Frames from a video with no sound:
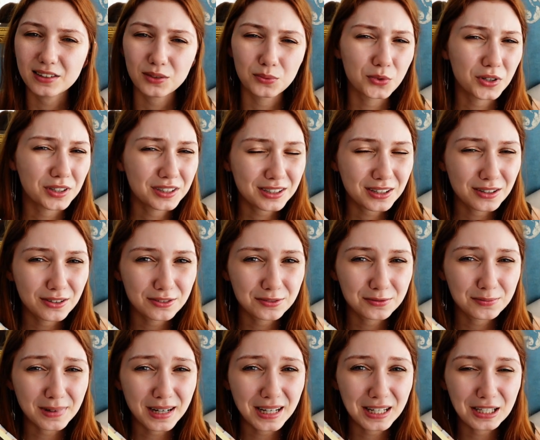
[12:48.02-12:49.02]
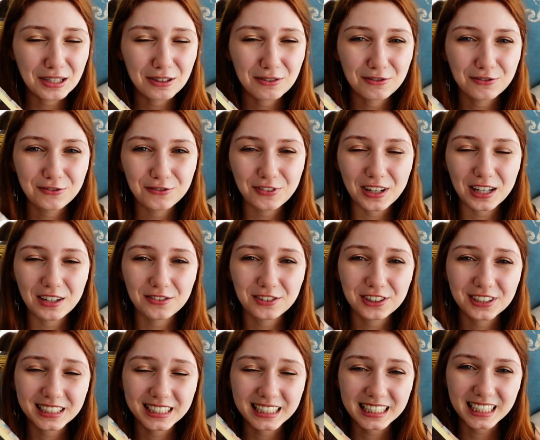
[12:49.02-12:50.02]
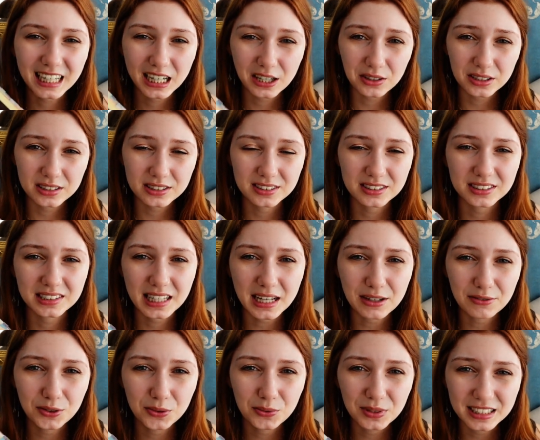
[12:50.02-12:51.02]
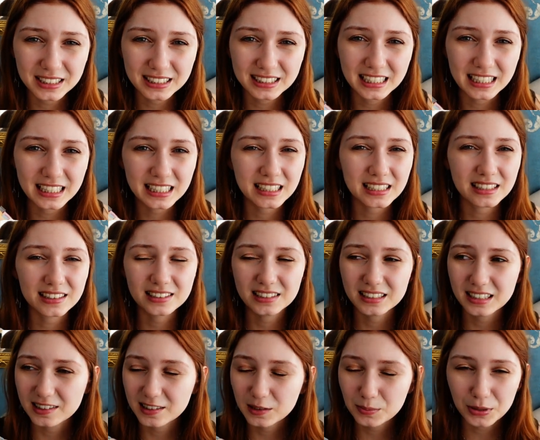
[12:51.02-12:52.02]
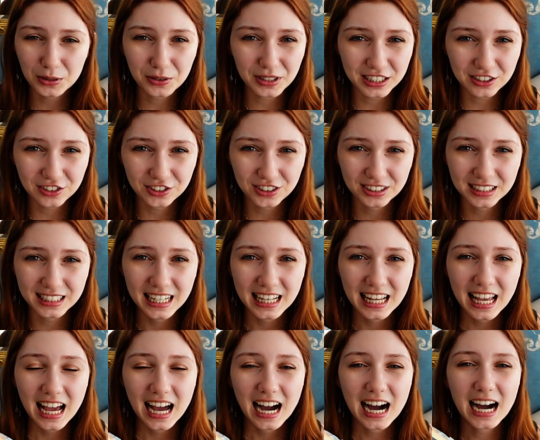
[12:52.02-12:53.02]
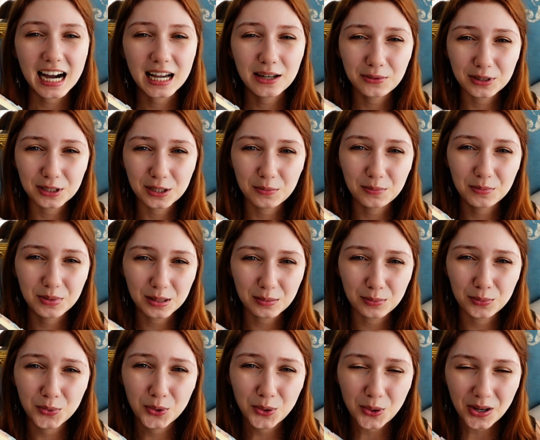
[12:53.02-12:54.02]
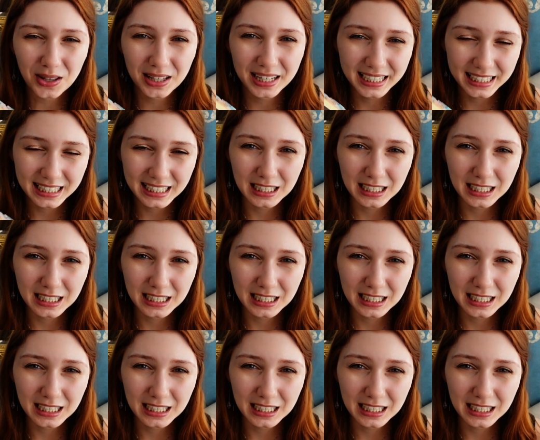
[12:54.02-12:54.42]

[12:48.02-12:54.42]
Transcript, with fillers: is one of my favorite characters ever written. He is an inspiration. I want to be more like